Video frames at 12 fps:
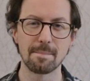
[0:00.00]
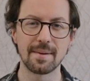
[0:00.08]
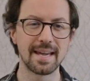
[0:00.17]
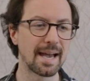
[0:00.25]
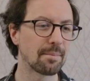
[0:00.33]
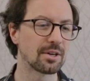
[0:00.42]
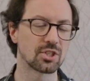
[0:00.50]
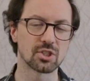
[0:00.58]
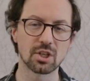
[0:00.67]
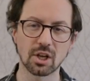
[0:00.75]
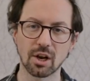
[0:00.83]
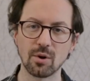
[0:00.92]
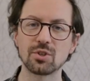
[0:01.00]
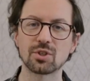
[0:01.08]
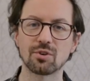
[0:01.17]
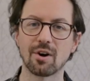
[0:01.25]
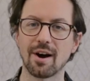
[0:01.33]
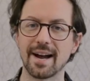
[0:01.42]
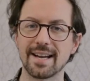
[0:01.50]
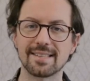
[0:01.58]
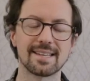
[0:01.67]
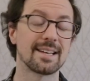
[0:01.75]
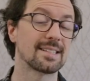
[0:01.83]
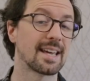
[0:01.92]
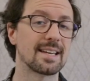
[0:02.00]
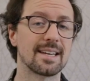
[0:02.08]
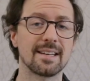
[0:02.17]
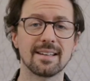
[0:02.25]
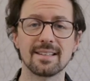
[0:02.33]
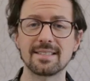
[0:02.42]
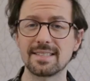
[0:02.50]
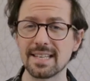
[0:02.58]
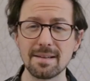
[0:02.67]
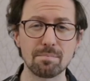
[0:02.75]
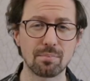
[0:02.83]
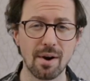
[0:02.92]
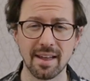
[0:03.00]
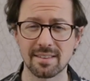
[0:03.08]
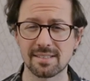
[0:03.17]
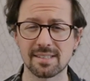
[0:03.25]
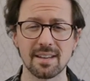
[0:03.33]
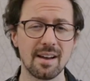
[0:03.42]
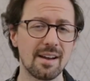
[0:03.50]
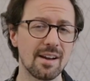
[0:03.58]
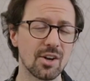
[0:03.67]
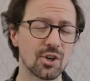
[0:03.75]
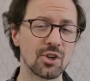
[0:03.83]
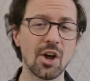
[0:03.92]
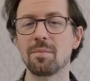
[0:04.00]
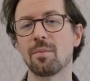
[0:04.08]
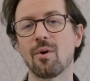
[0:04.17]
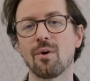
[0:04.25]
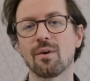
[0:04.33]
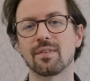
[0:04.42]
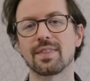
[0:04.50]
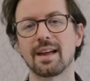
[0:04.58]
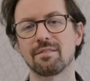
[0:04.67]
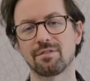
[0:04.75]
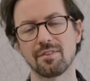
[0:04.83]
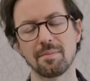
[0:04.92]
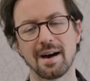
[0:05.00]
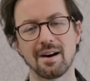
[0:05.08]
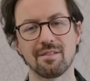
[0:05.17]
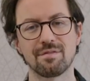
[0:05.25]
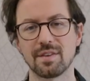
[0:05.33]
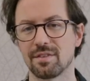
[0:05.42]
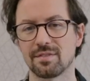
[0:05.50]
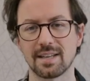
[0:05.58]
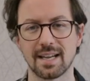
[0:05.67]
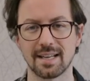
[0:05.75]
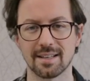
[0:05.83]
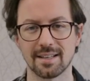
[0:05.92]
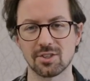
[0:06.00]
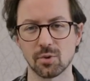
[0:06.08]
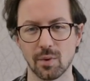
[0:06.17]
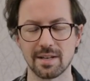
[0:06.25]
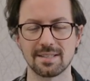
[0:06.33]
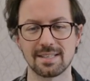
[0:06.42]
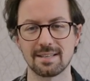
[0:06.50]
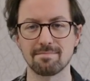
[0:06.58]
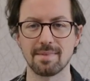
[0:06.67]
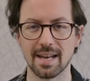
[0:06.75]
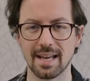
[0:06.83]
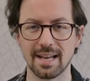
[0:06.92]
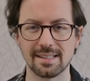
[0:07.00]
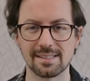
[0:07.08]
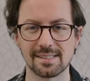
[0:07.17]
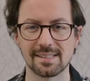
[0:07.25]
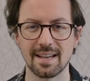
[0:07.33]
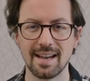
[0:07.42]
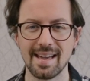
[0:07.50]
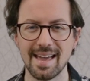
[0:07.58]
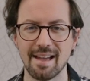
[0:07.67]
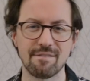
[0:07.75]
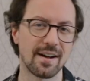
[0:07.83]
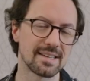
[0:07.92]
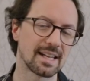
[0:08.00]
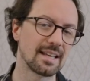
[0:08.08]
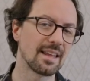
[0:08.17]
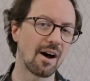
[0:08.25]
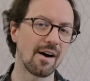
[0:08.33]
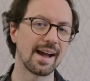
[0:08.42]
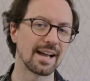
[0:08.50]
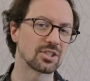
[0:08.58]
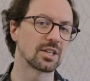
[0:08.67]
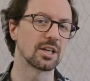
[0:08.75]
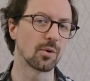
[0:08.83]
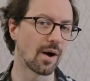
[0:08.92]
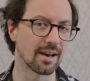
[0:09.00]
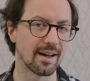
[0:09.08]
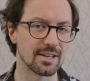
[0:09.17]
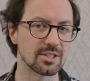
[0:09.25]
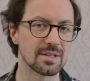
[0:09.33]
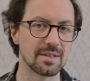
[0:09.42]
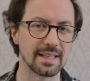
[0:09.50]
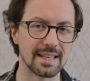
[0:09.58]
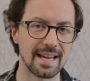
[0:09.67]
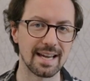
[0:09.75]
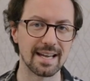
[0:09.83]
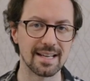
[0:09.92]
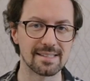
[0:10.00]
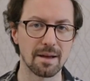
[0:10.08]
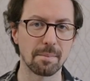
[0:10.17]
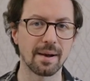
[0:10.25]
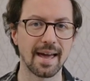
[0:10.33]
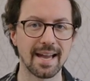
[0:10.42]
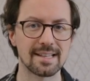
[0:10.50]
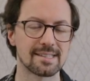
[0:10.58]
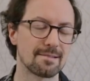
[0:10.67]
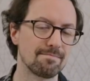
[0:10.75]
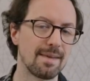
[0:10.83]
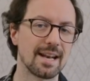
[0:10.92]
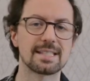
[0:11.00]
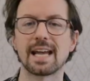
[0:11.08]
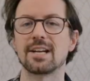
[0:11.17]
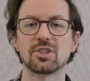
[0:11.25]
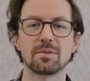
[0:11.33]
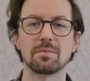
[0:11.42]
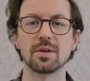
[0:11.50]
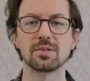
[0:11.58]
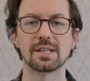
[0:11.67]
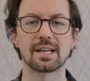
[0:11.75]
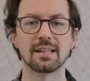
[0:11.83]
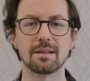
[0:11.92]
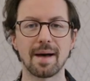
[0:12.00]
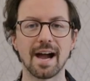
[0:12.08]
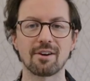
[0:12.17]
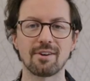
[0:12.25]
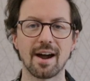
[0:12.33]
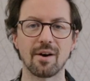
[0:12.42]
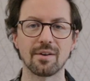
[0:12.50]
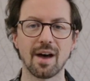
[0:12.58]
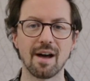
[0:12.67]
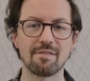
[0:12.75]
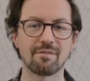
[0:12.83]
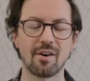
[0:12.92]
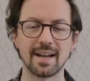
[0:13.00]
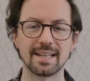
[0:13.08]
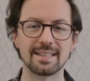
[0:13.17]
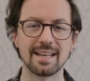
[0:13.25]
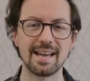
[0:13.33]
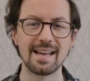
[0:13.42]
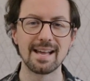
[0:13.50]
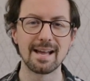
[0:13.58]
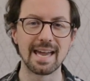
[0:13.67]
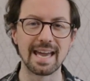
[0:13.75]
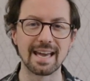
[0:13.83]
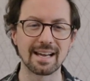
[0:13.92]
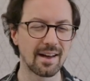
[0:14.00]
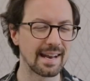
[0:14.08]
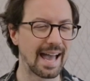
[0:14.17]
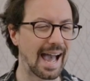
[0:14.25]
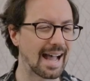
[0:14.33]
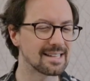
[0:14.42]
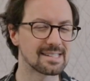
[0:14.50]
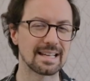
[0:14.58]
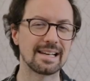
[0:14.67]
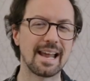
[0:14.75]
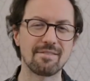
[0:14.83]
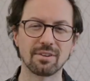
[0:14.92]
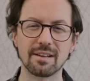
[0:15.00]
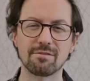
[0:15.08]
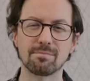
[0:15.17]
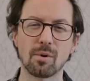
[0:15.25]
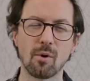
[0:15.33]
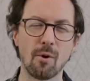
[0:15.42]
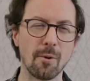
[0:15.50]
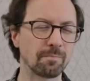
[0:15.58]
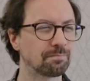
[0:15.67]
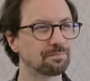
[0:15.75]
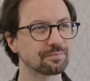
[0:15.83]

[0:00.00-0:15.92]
being able to just close your eyes and take in deep breaths, no more than for about 15, 20 minutes. In fact, something that I actually quite like doing is playing some meditation music in the background. I find it kind of adds a level of more